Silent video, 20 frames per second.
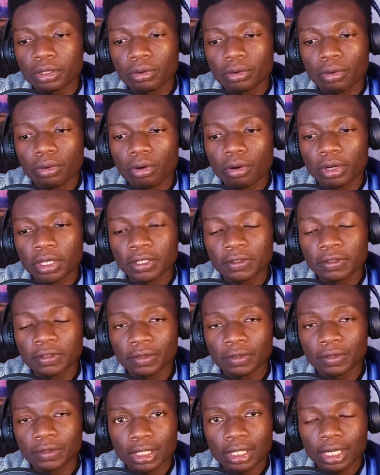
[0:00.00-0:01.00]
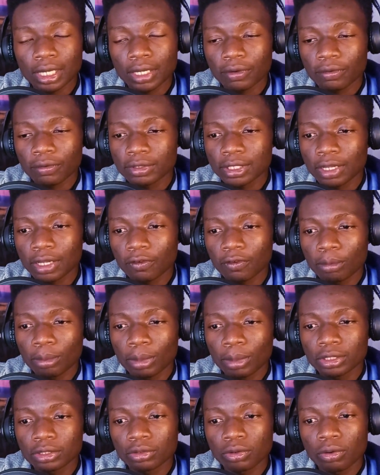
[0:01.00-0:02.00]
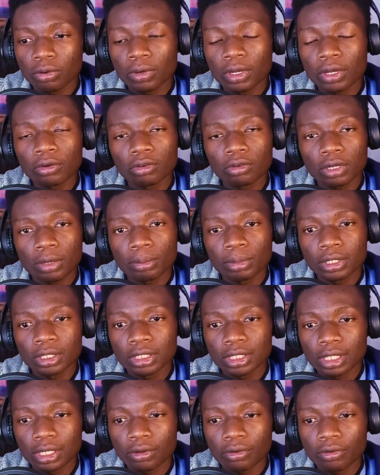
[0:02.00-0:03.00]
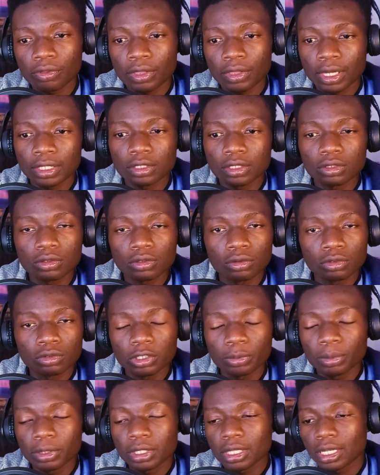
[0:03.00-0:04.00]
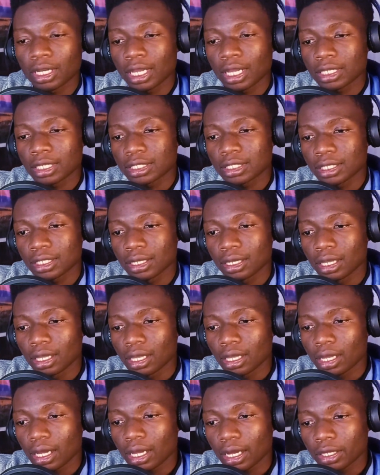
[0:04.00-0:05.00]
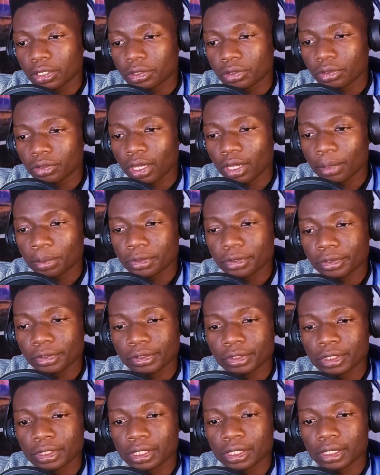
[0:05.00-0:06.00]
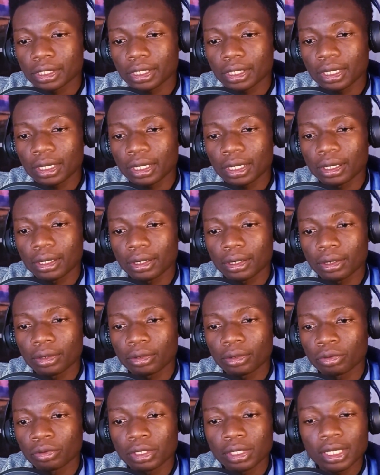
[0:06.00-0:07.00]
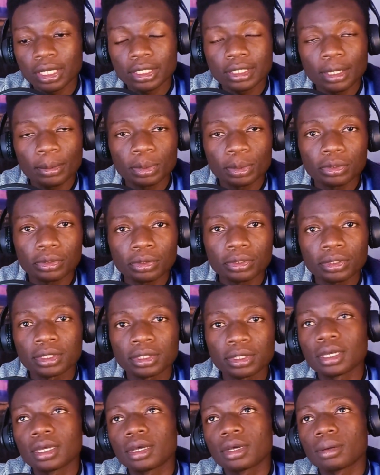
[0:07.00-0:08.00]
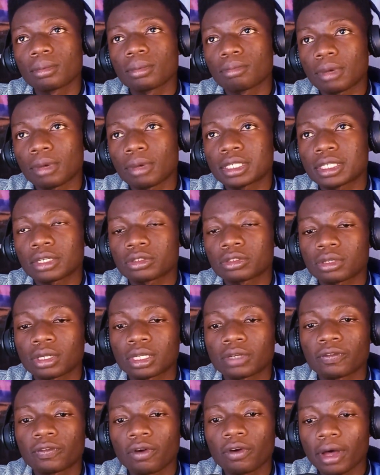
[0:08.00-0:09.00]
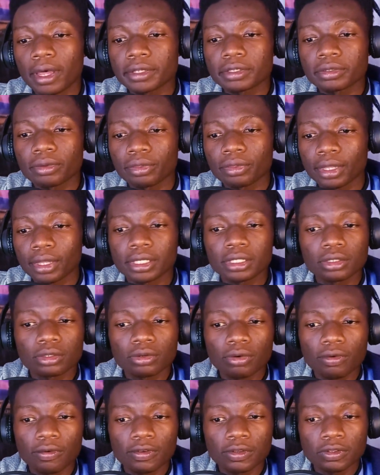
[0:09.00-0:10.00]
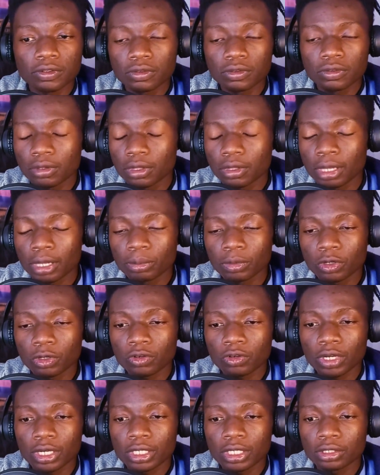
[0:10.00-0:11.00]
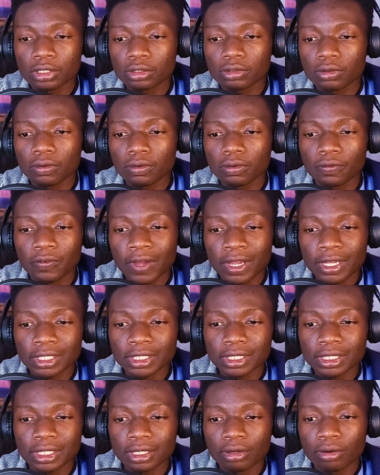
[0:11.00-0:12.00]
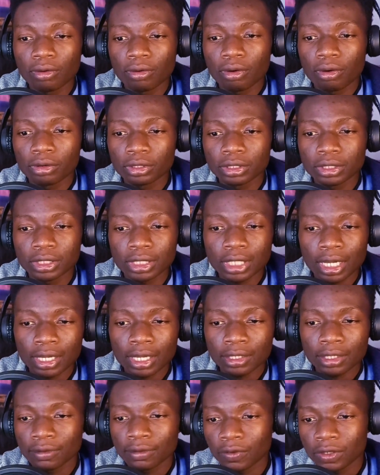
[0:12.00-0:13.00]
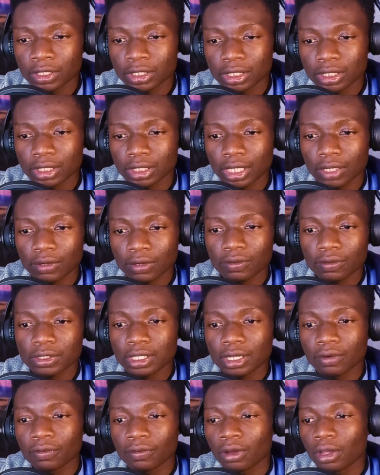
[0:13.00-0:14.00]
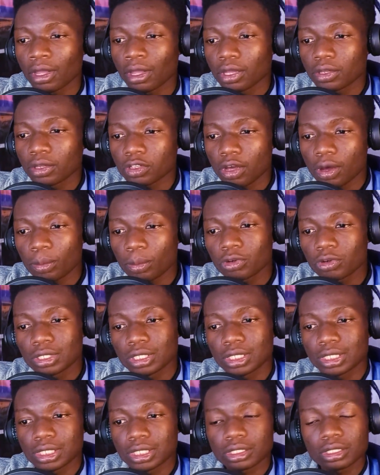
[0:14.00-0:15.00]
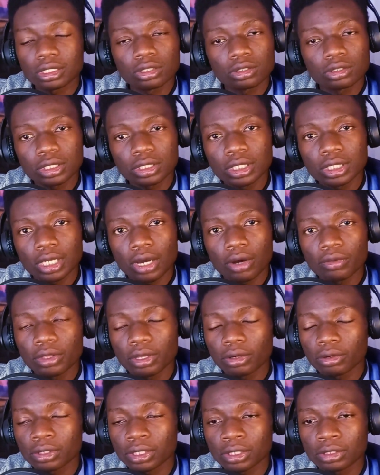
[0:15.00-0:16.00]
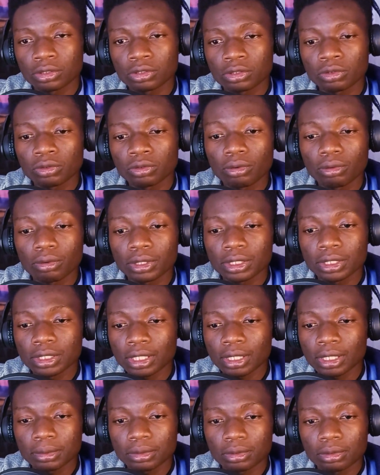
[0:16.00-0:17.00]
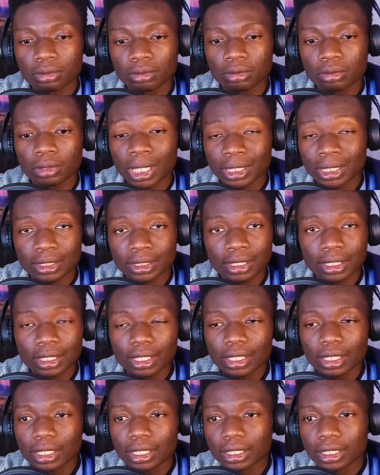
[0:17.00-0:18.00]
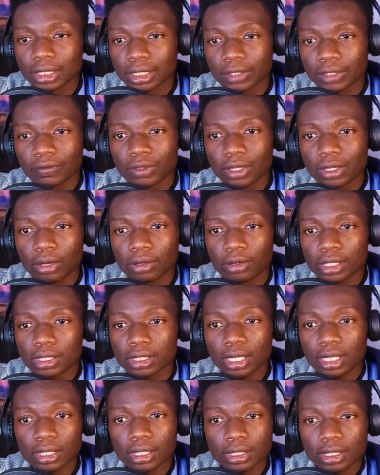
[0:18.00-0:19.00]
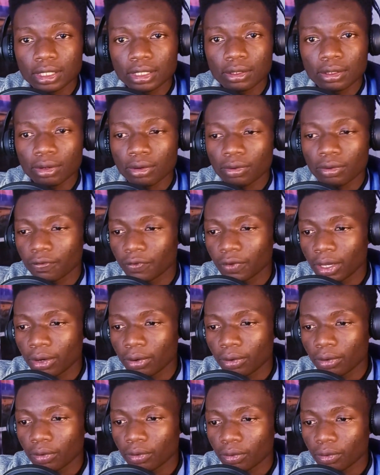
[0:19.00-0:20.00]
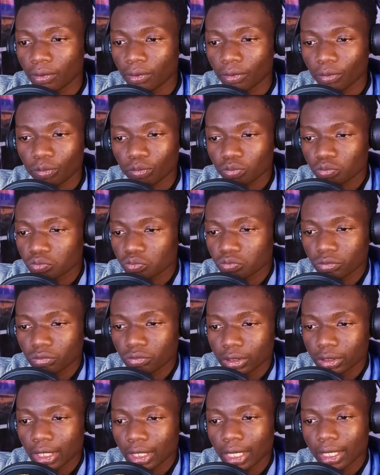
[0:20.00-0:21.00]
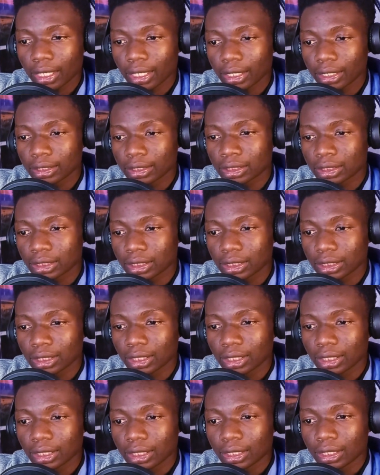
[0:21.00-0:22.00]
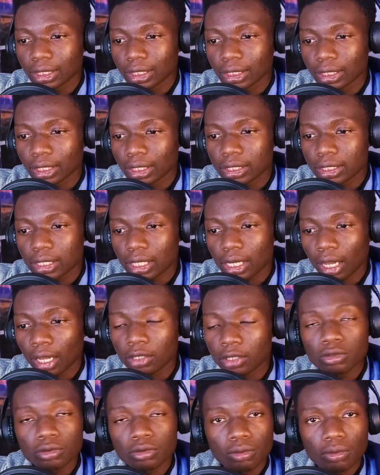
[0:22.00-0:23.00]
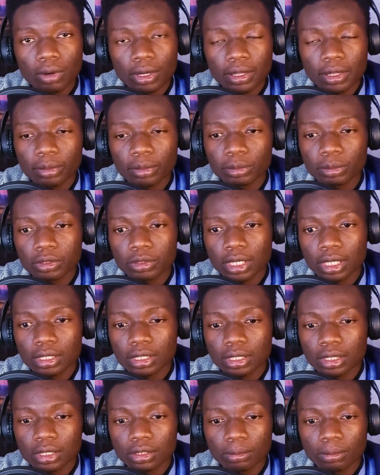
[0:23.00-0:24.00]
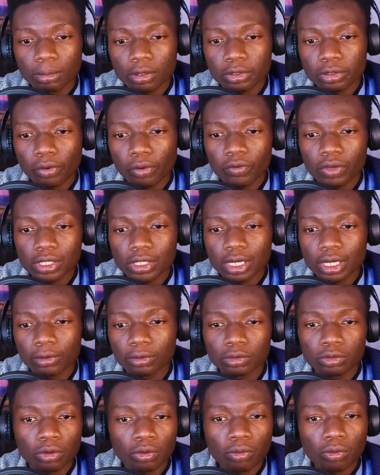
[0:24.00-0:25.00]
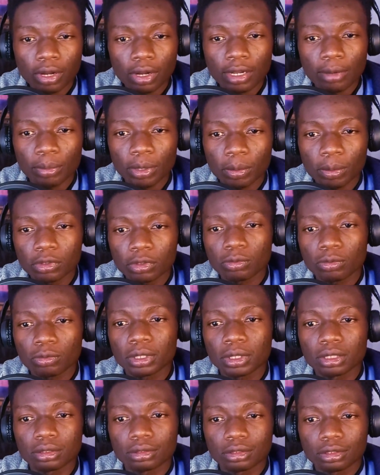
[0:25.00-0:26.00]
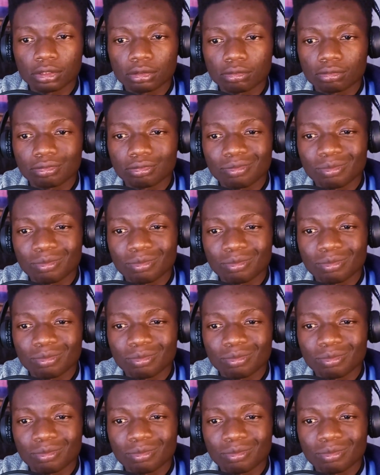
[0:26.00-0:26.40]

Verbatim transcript: the war invasion kind of stuff, but, we aren't going to be dealing with that, so which means the next two episodes, the next episodes might actually focus on that, them trying to fight the invasion kind of stuff. So I'm really interested in seeing how they're gonna do when it comes to that, if they're gonna succeed or fail. Yeah, I just guess I do want them to succeed, because obviously I would don't want people to be